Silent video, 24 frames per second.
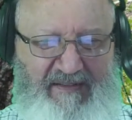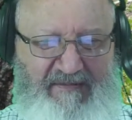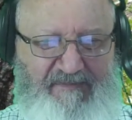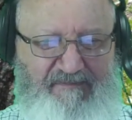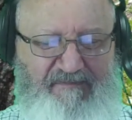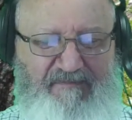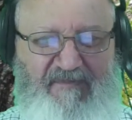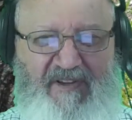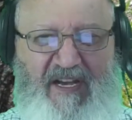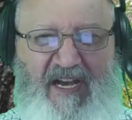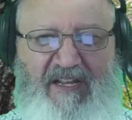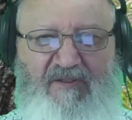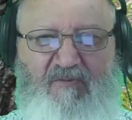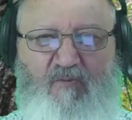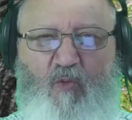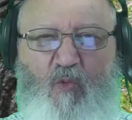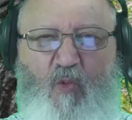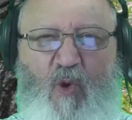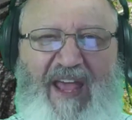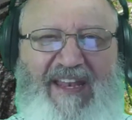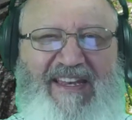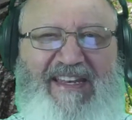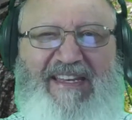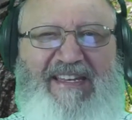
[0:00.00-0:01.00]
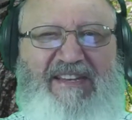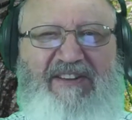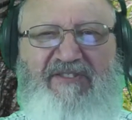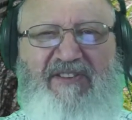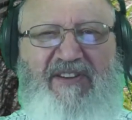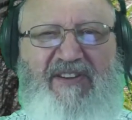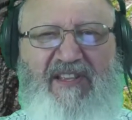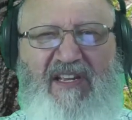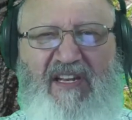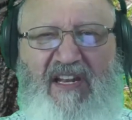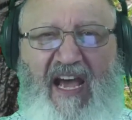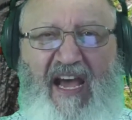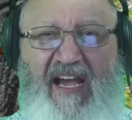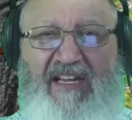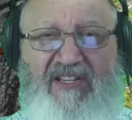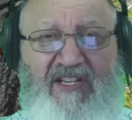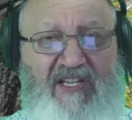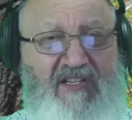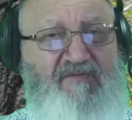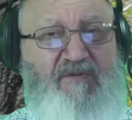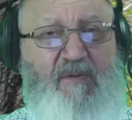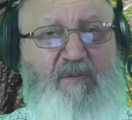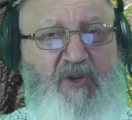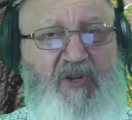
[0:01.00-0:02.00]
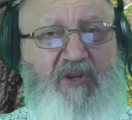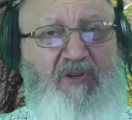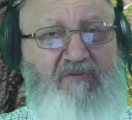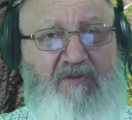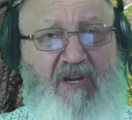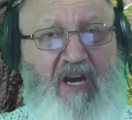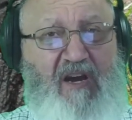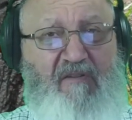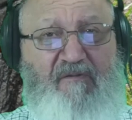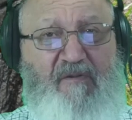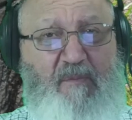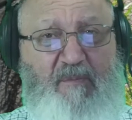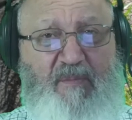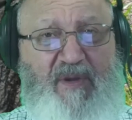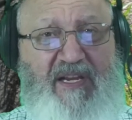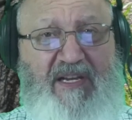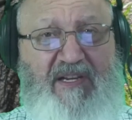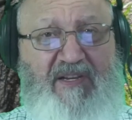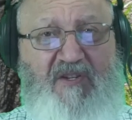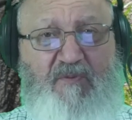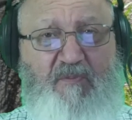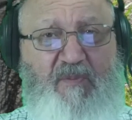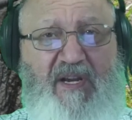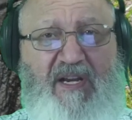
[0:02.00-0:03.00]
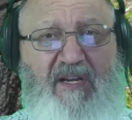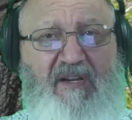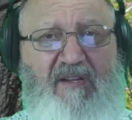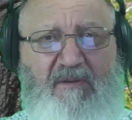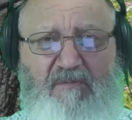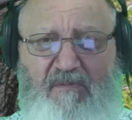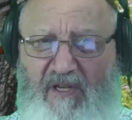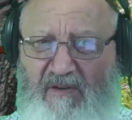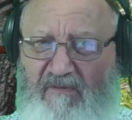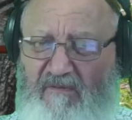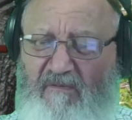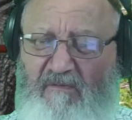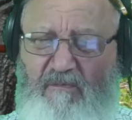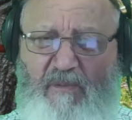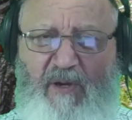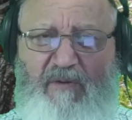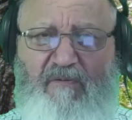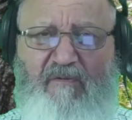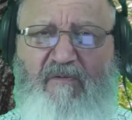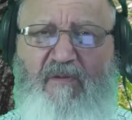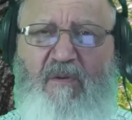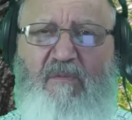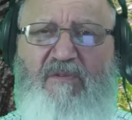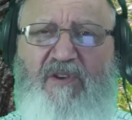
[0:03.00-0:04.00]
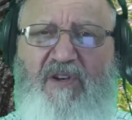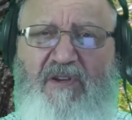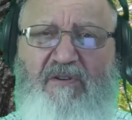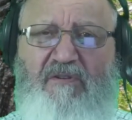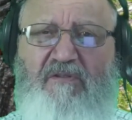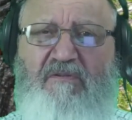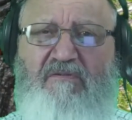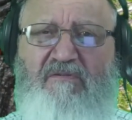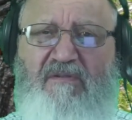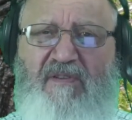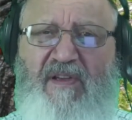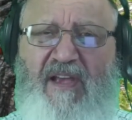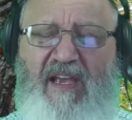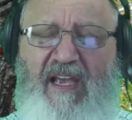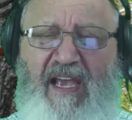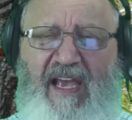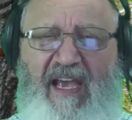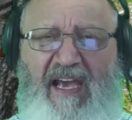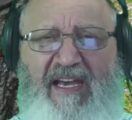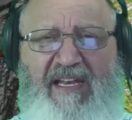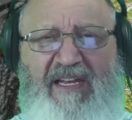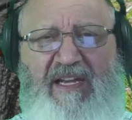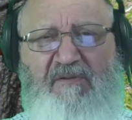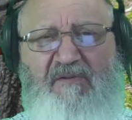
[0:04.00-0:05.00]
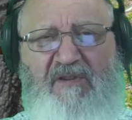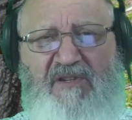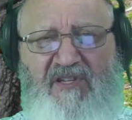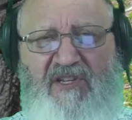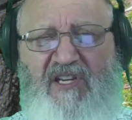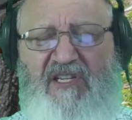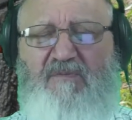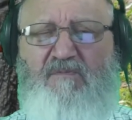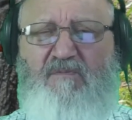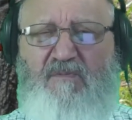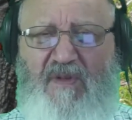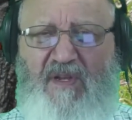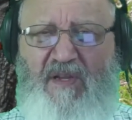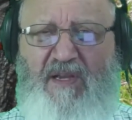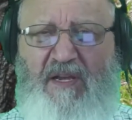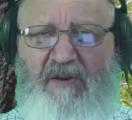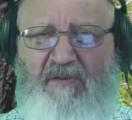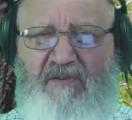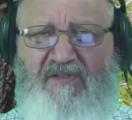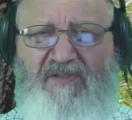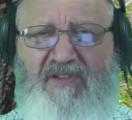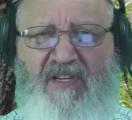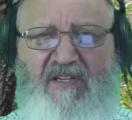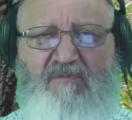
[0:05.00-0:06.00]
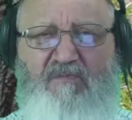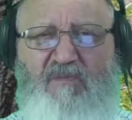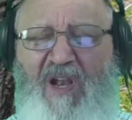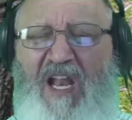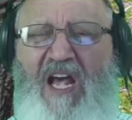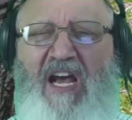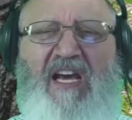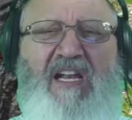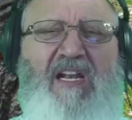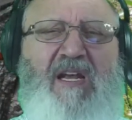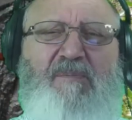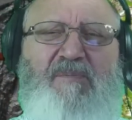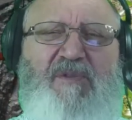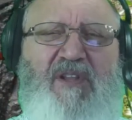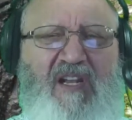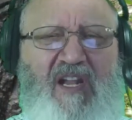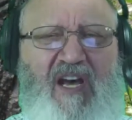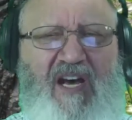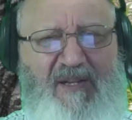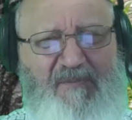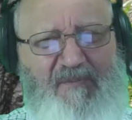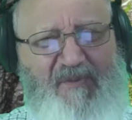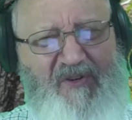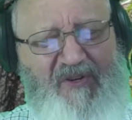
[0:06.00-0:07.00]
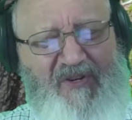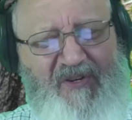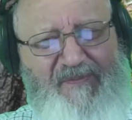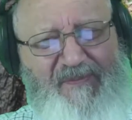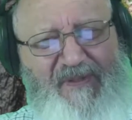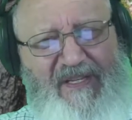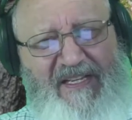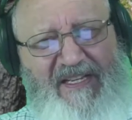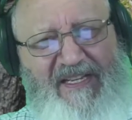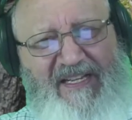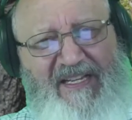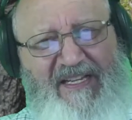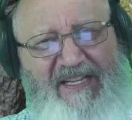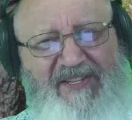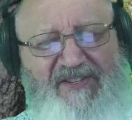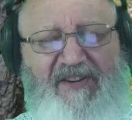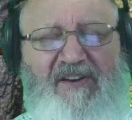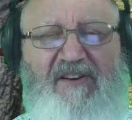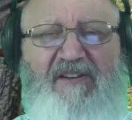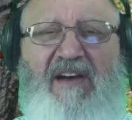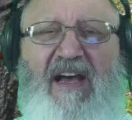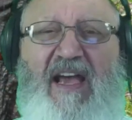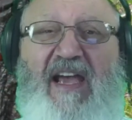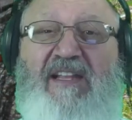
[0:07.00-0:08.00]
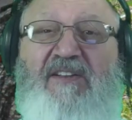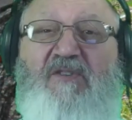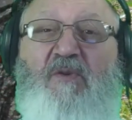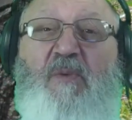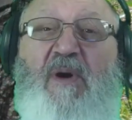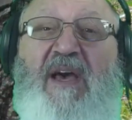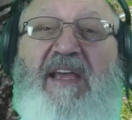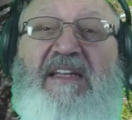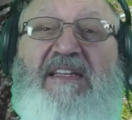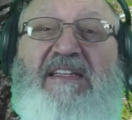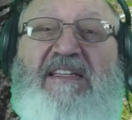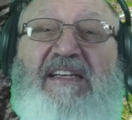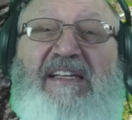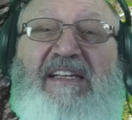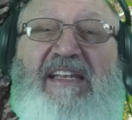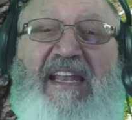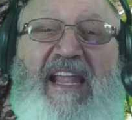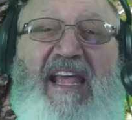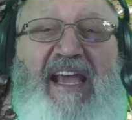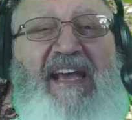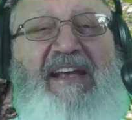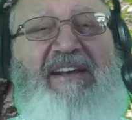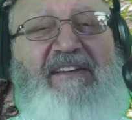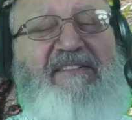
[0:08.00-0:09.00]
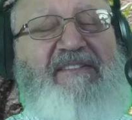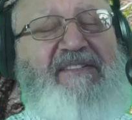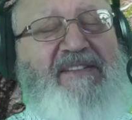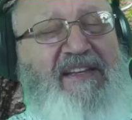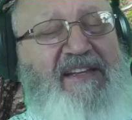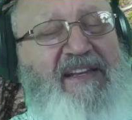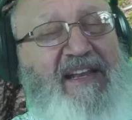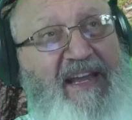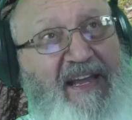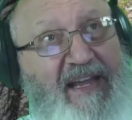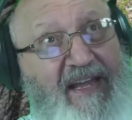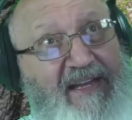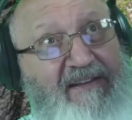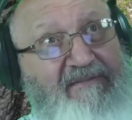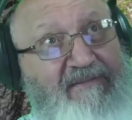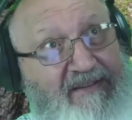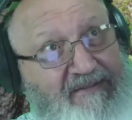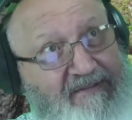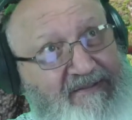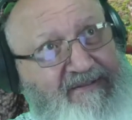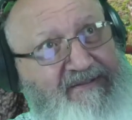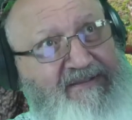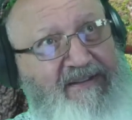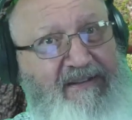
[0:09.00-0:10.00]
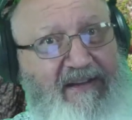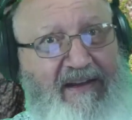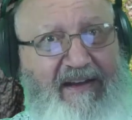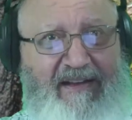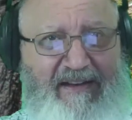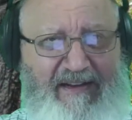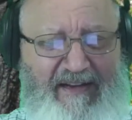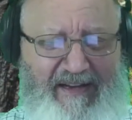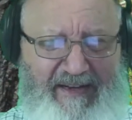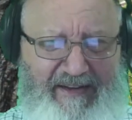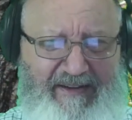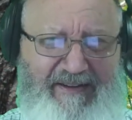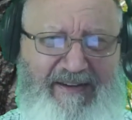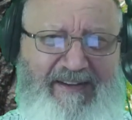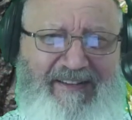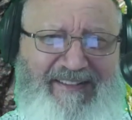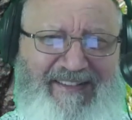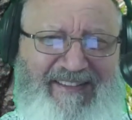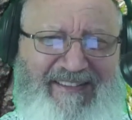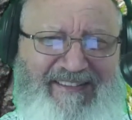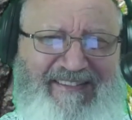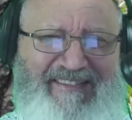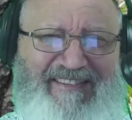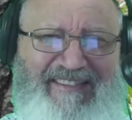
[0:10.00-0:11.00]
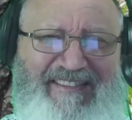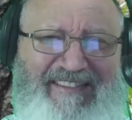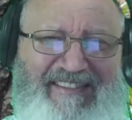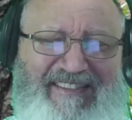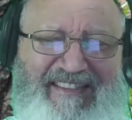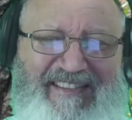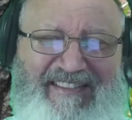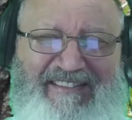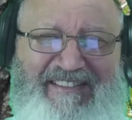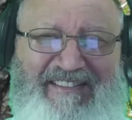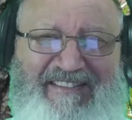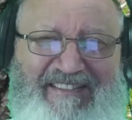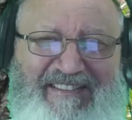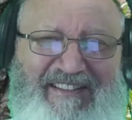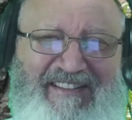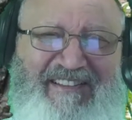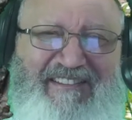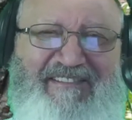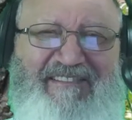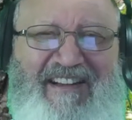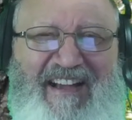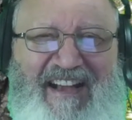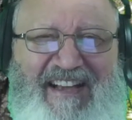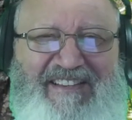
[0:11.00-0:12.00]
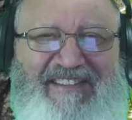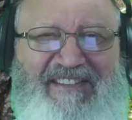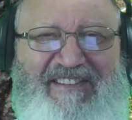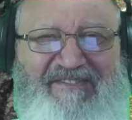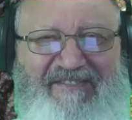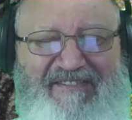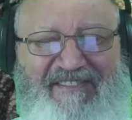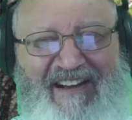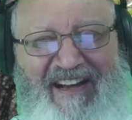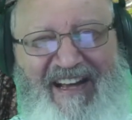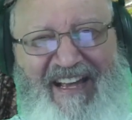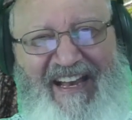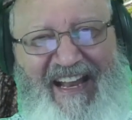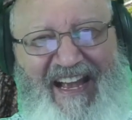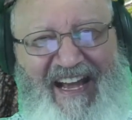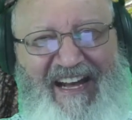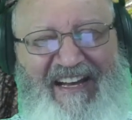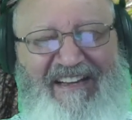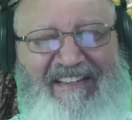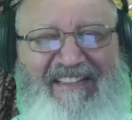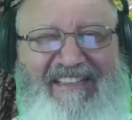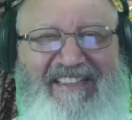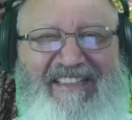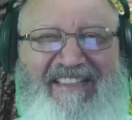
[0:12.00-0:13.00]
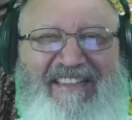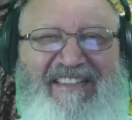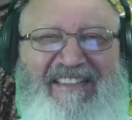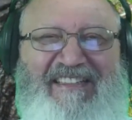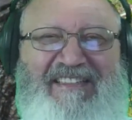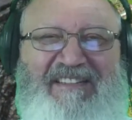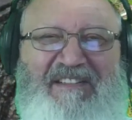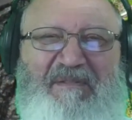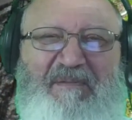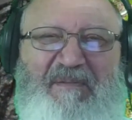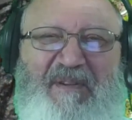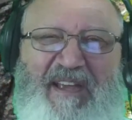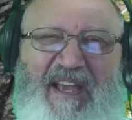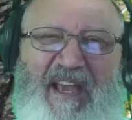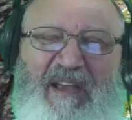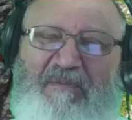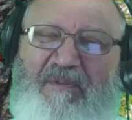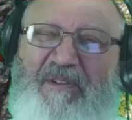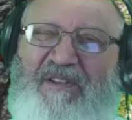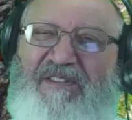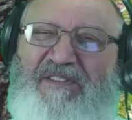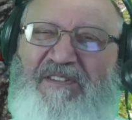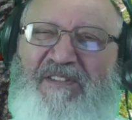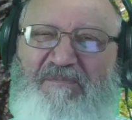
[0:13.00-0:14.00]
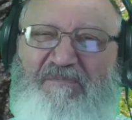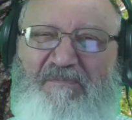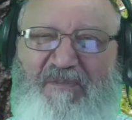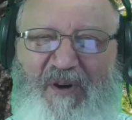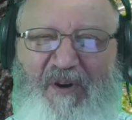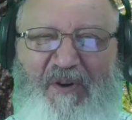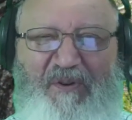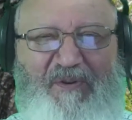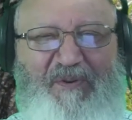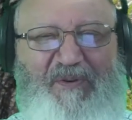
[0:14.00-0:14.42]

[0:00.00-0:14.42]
gotten wet during the night just from dew, not from being sprinkled, but from dew. And it was just plugging up the lawnmower. So I had to wait till later in the day when it was a lot hotter and the grass had dried out to be able to mow